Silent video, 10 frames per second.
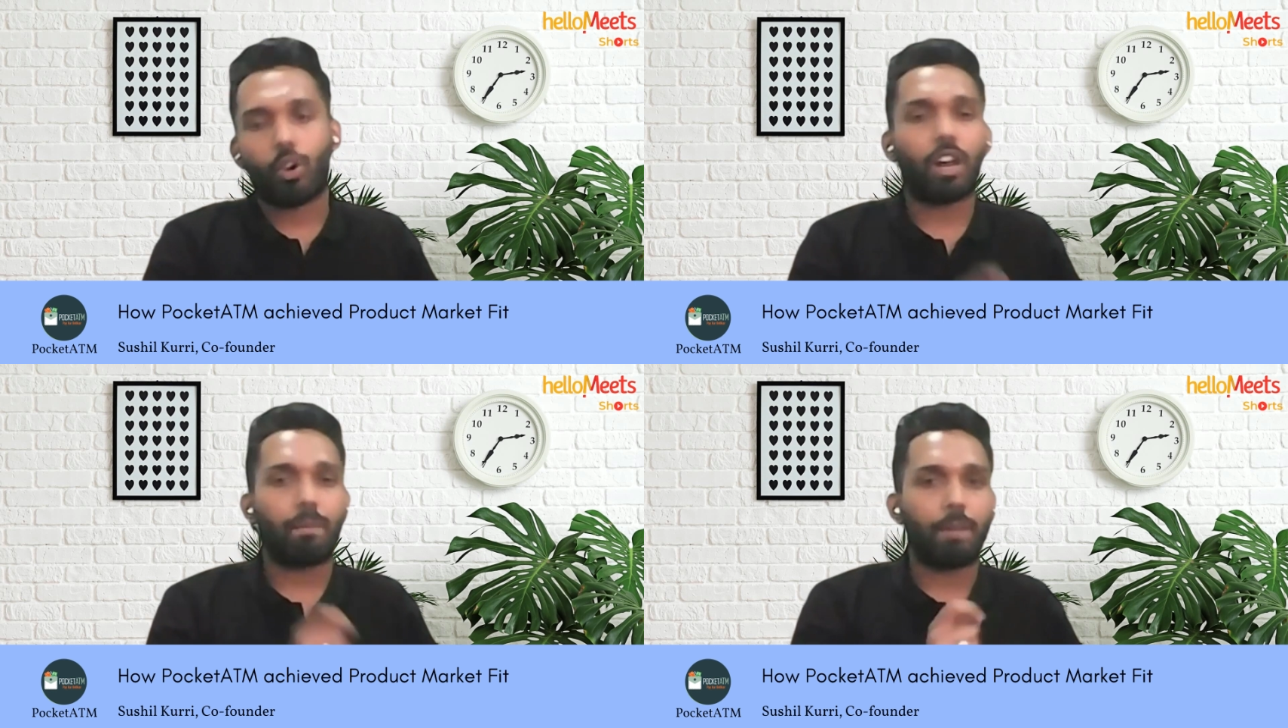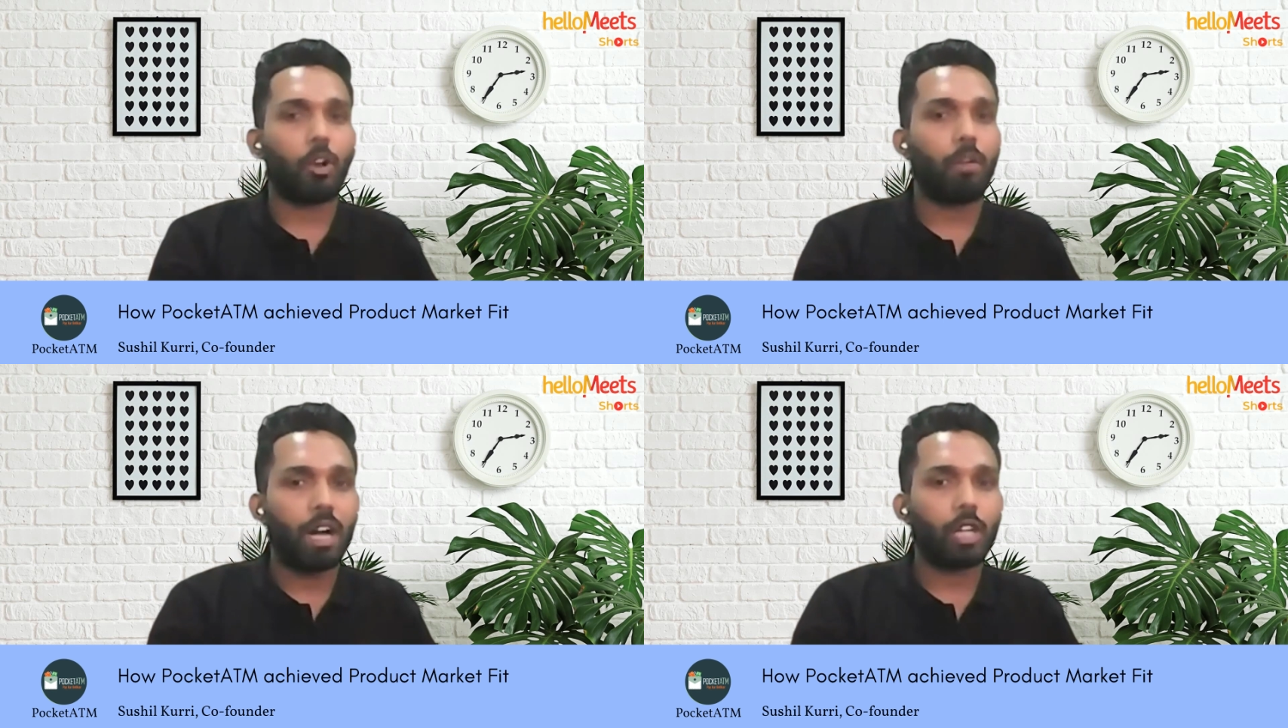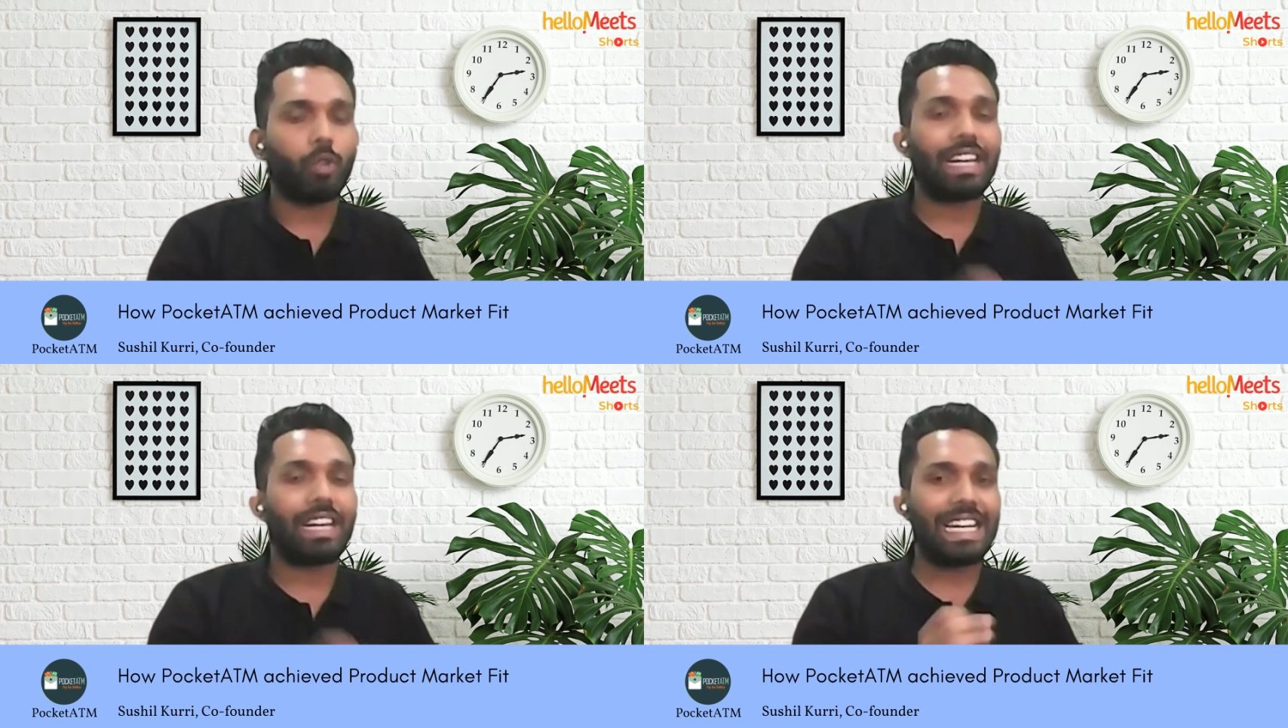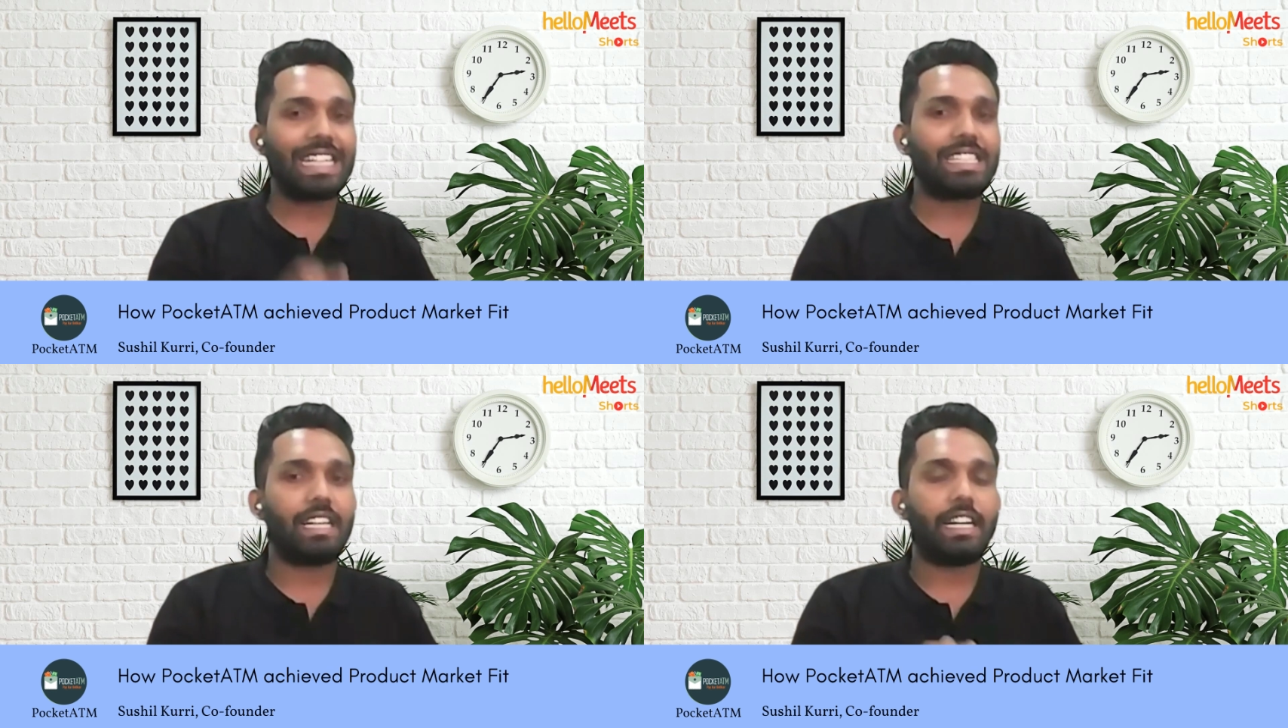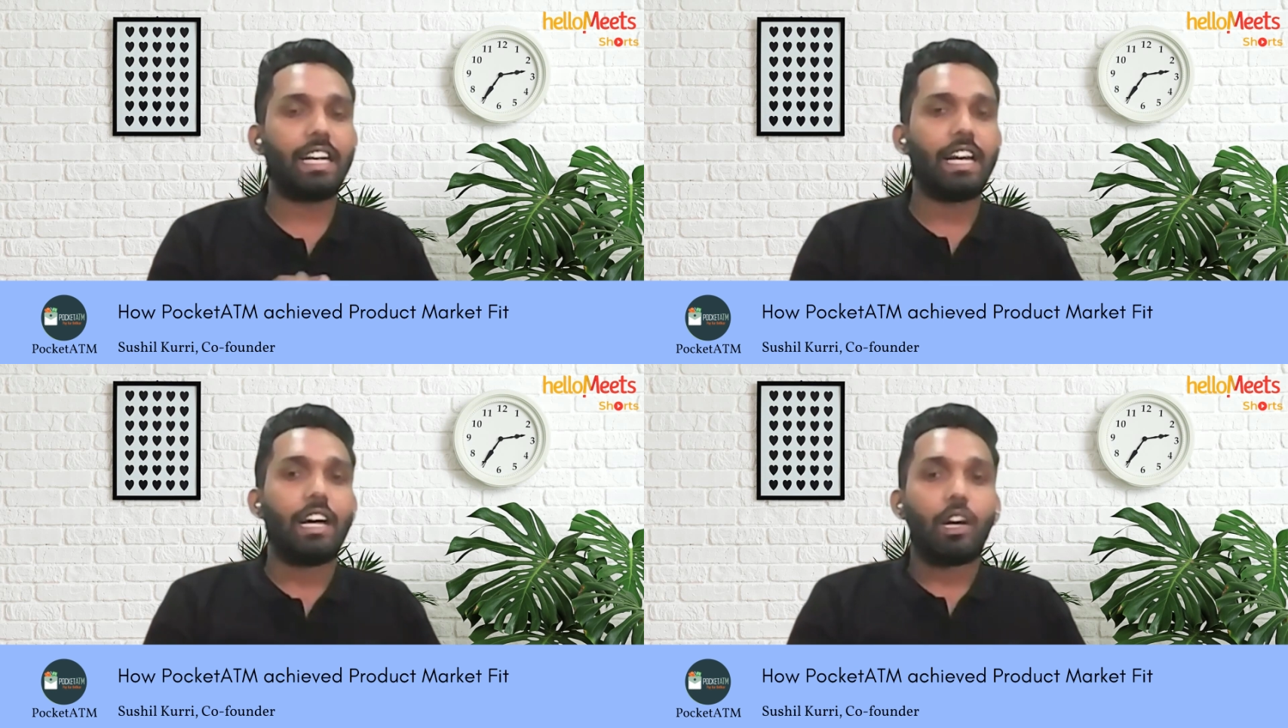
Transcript: or a petrol bank, you can easily